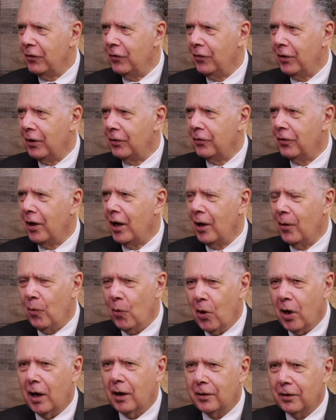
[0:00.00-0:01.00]
to send
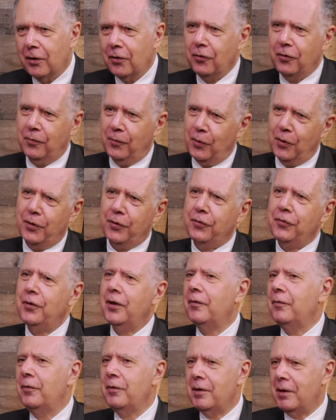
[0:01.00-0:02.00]
Taiwan because of all the
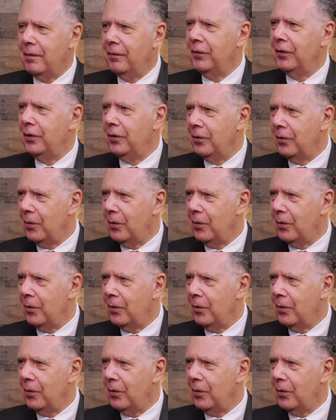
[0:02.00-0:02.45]
stuff we've given to